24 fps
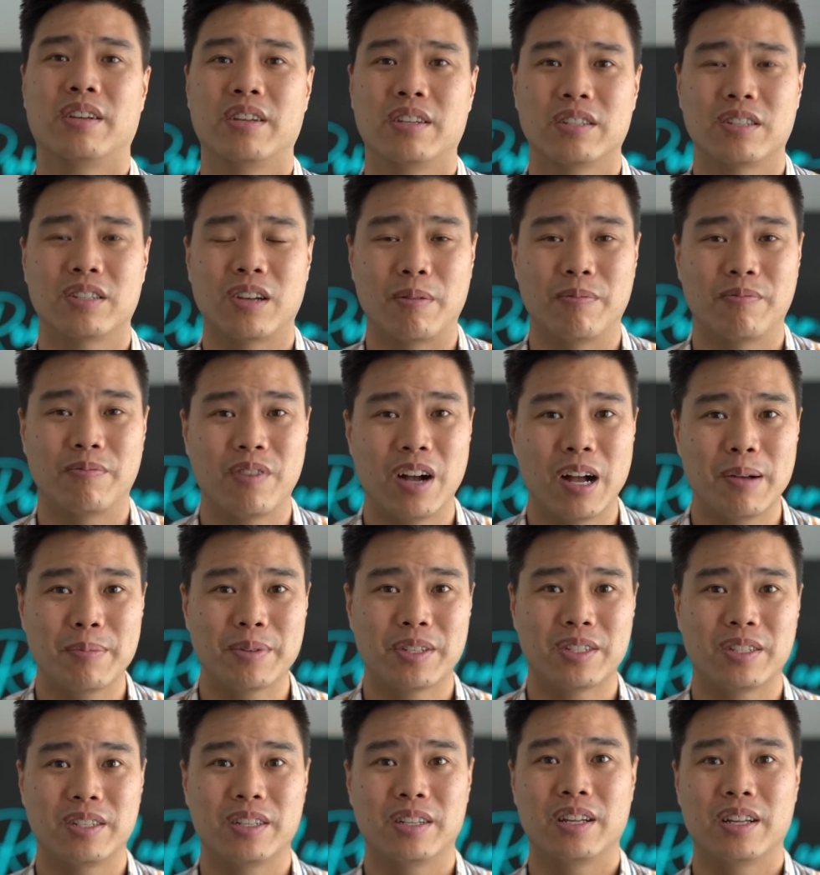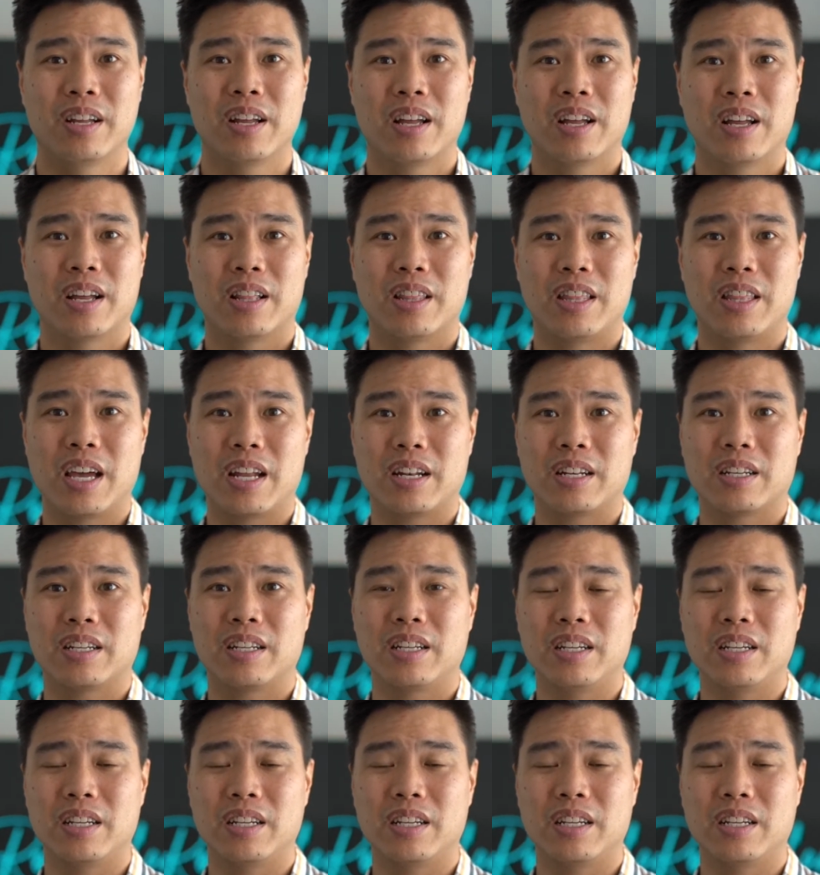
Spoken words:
type pharmacy, that